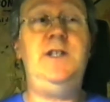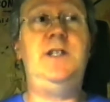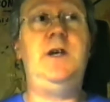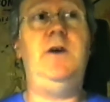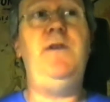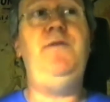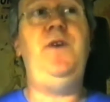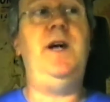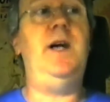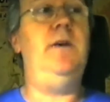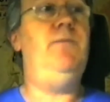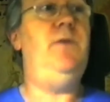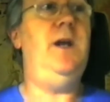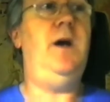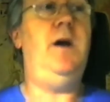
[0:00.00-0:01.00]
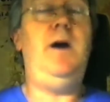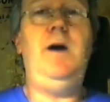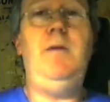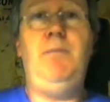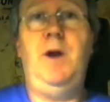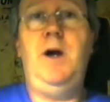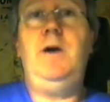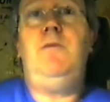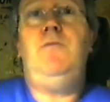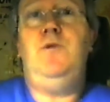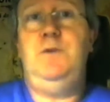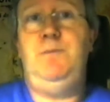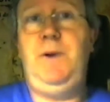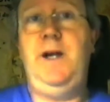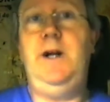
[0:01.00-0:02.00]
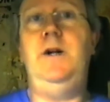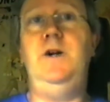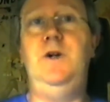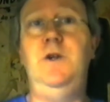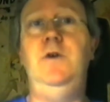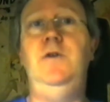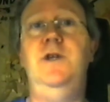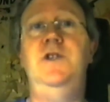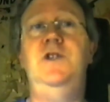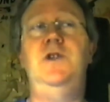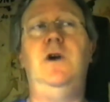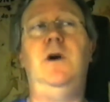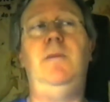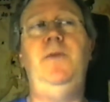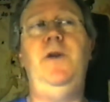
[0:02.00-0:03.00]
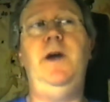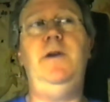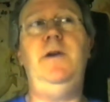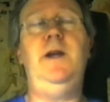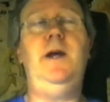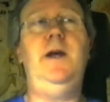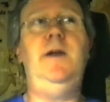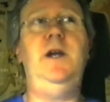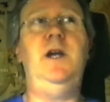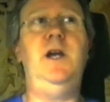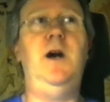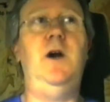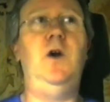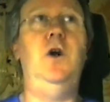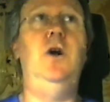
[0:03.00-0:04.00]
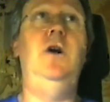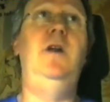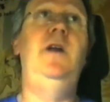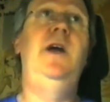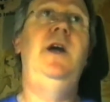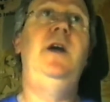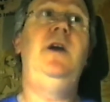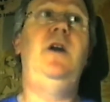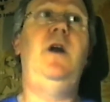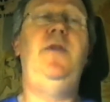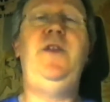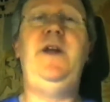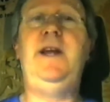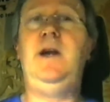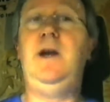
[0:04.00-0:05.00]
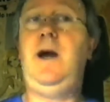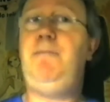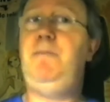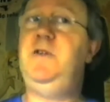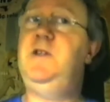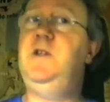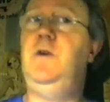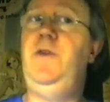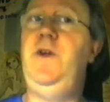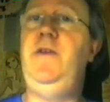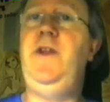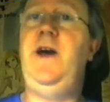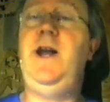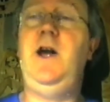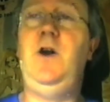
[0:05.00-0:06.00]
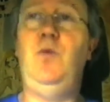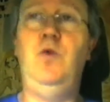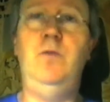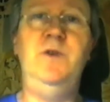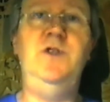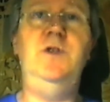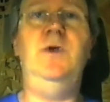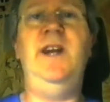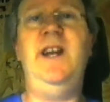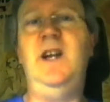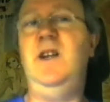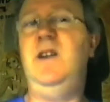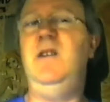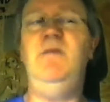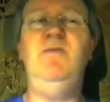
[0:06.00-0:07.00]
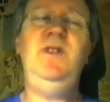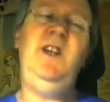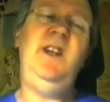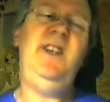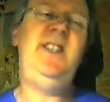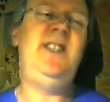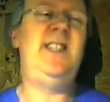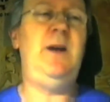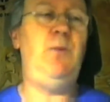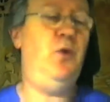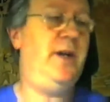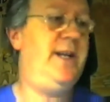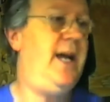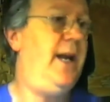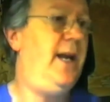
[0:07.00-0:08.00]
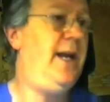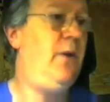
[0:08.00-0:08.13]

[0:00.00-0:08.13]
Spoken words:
So he figured, you know, a bloke was better to do this job than a young girl. And I think up until then they'd had a woman doing it, and you know, it just hadn't worked out.